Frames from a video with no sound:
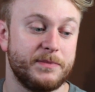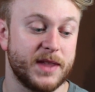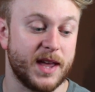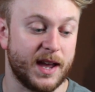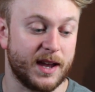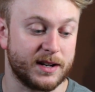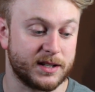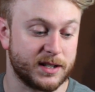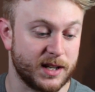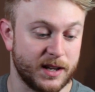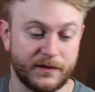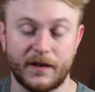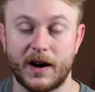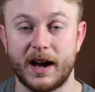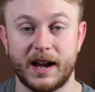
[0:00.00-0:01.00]
and
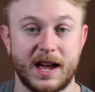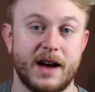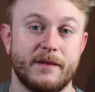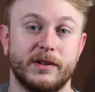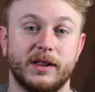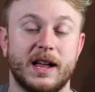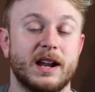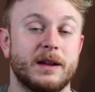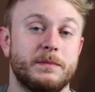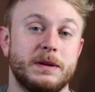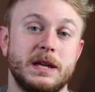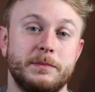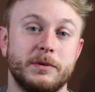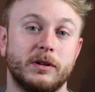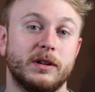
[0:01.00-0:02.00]
if I have a lot of
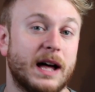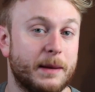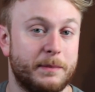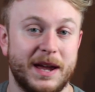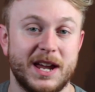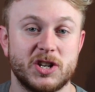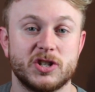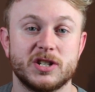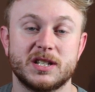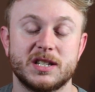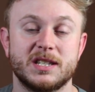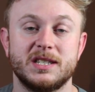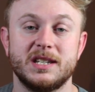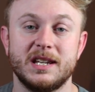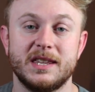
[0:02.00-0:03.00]
people, a lot of patients
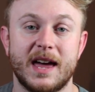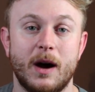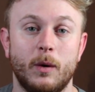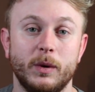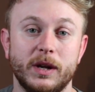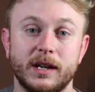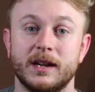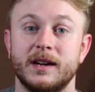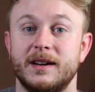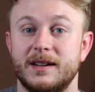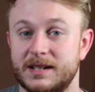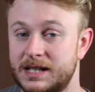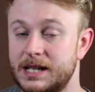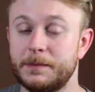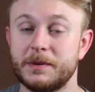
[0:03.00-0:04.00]
to see that week,
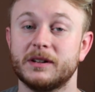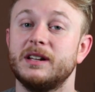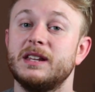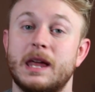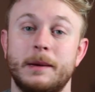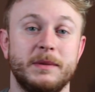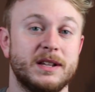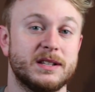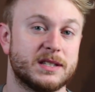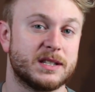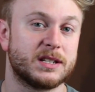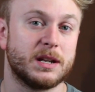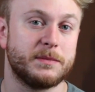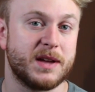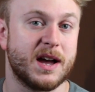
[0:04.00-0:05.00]
typically that means
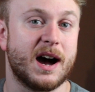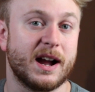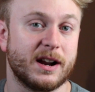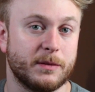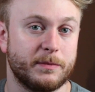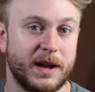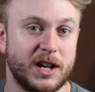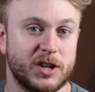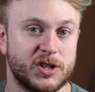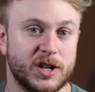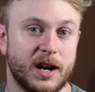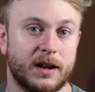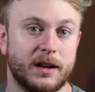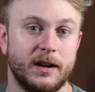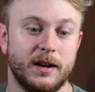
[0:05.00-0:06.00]
it's going to be a higher
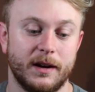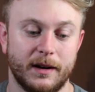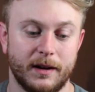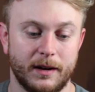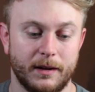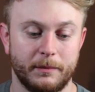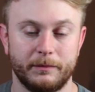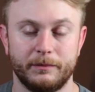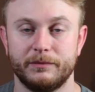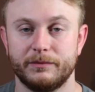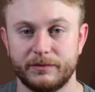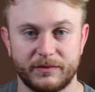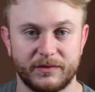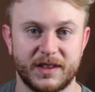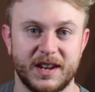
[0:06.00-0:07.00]
paycheck the
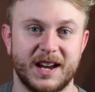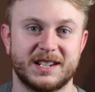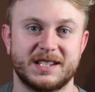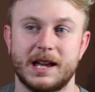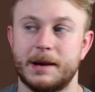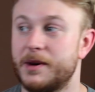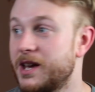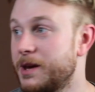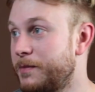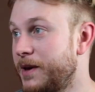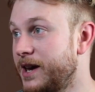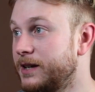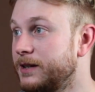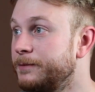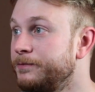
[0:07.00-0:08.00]
next time I get
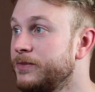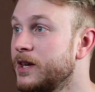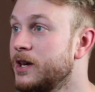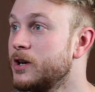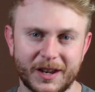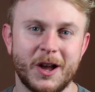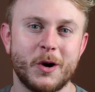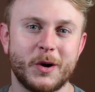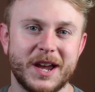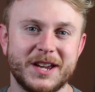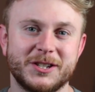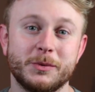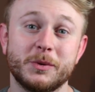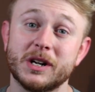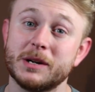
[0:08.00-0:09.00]
paid. Okay,
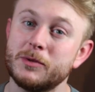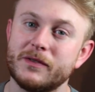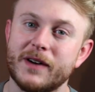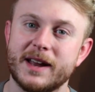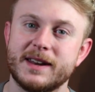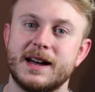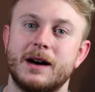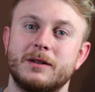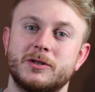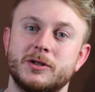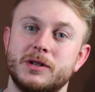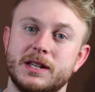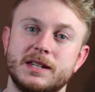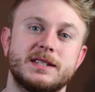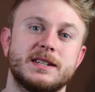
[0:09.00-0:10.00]
so we're going to move on now
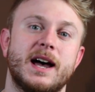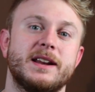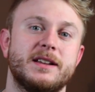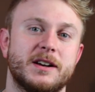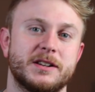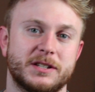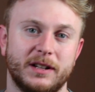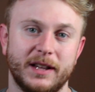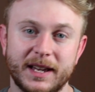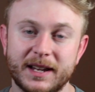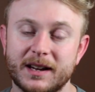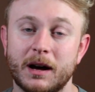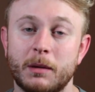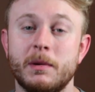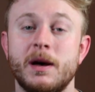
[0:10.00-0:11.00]
to the side hustle
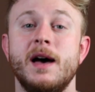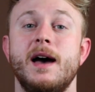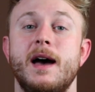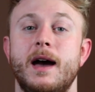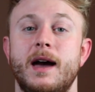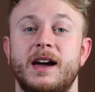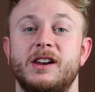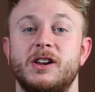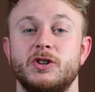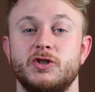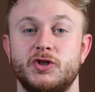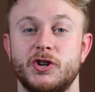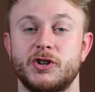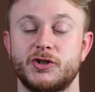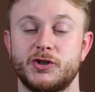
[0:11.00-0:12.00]
income.
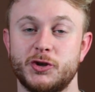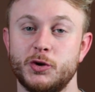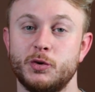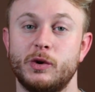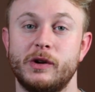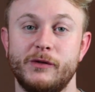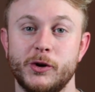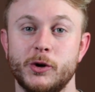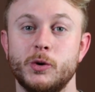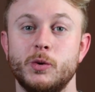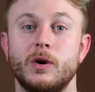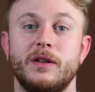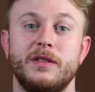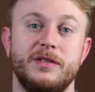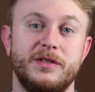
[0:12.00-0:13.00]
And just to
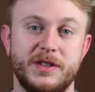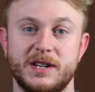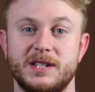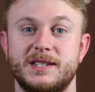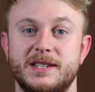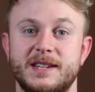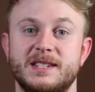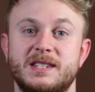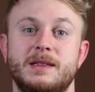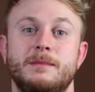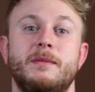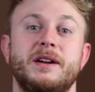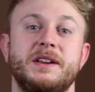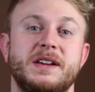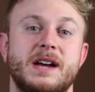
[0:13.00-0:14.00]
review, this is the
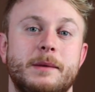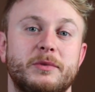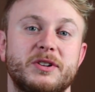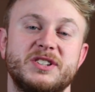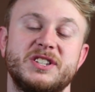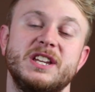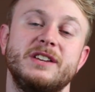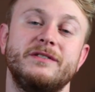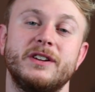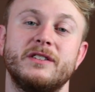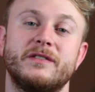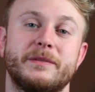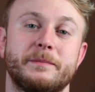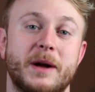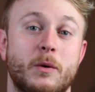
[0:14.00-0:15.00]
money I'm receiving
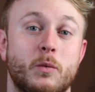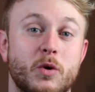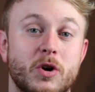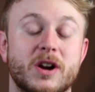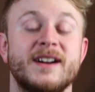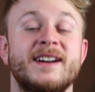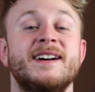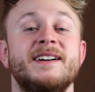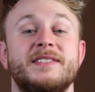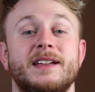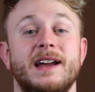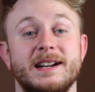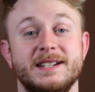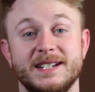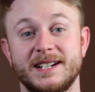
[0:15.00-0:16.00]
for my work
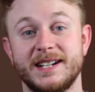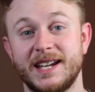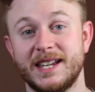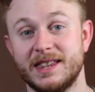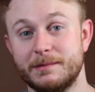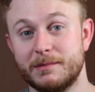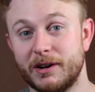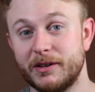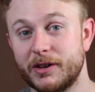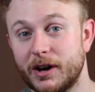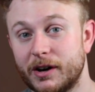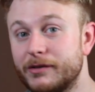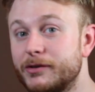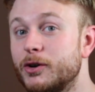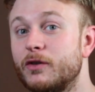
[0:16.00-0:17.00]
that I did in the month
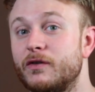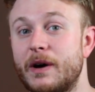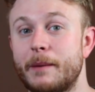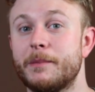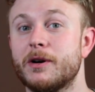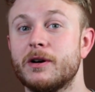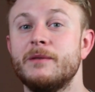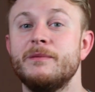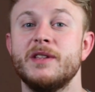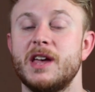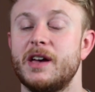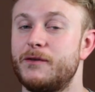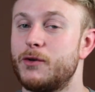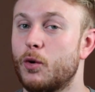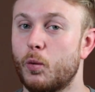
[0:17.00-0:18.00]
of November.
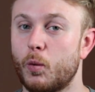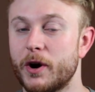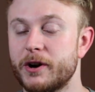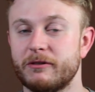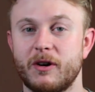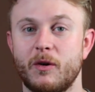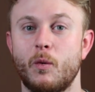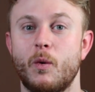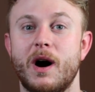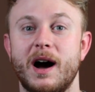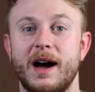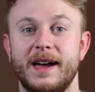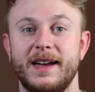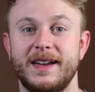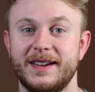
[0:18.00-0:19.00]
If you're wondering
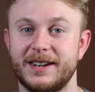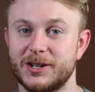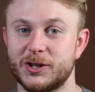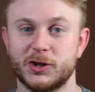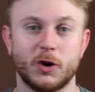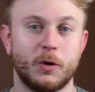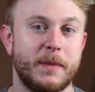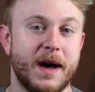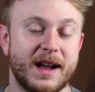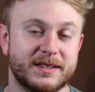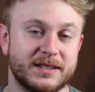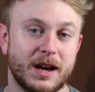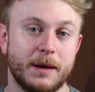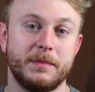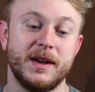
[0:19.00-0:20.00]
why it is so
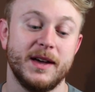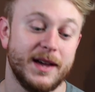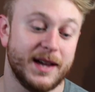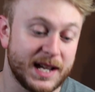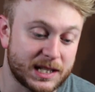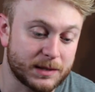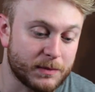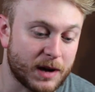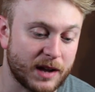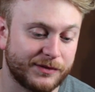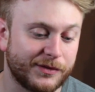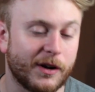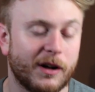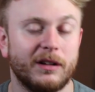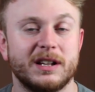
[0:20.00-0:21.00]
backed up, it's my
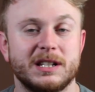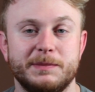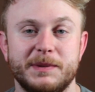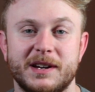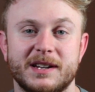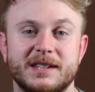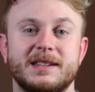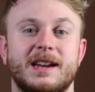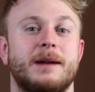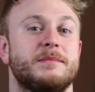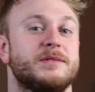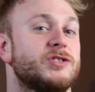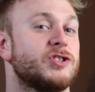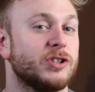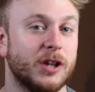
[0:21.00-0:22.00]
fault. It's because
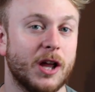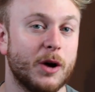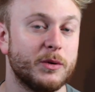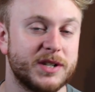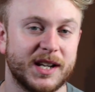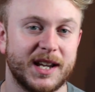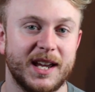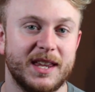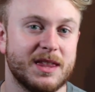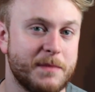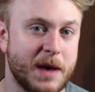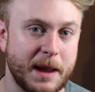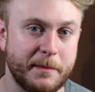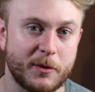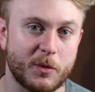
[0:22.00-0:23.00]
I'm slow to get in the
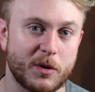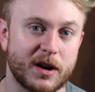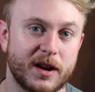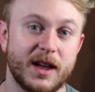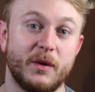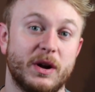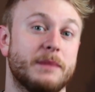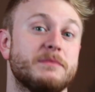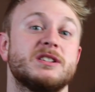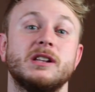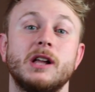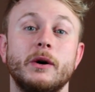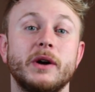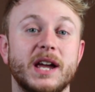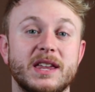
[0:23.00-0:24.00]
paperwork. And when I'm
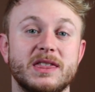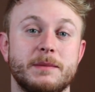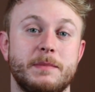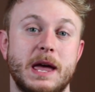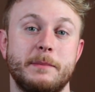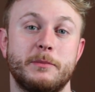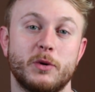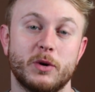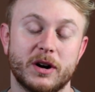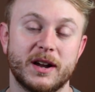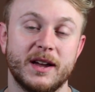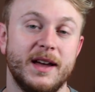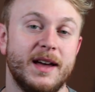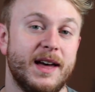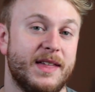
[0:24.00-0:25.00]
slow to get in the paperwork,
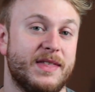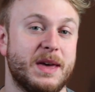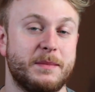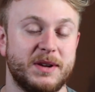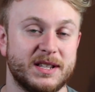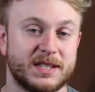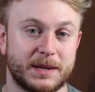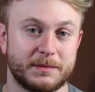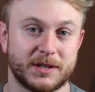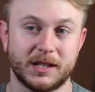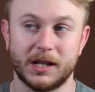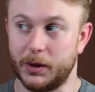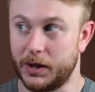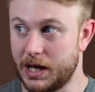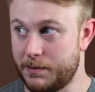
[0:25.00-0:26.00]
that means I'm
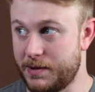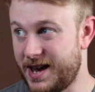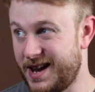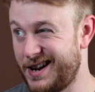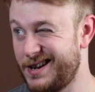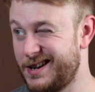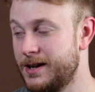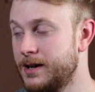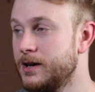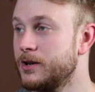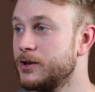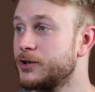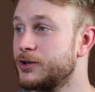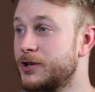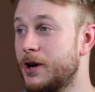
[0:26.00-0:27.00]
slow to get paid.
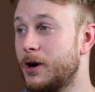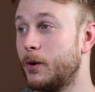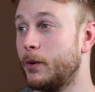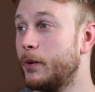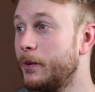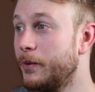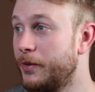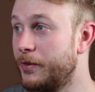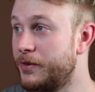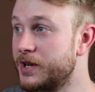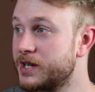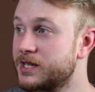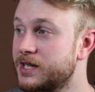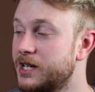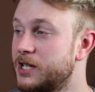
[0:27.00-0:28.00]
So
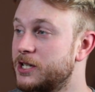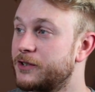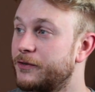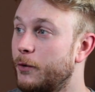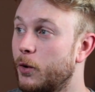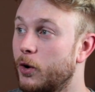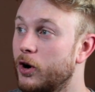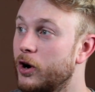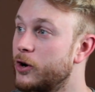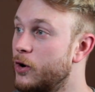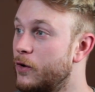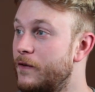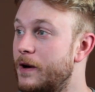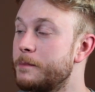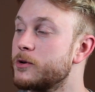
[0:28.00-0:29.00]
this is for
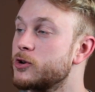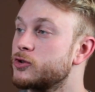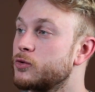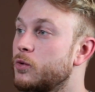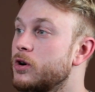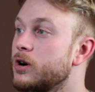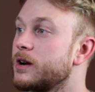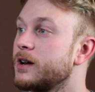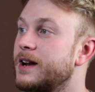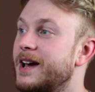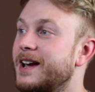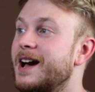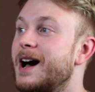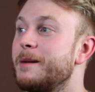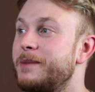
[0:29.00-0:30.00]
November's work, and
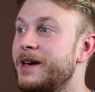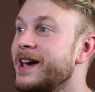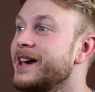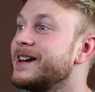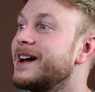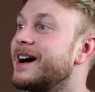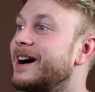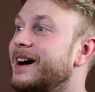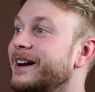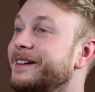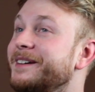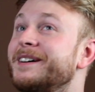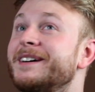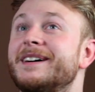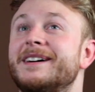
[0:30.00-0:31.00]
I got paid on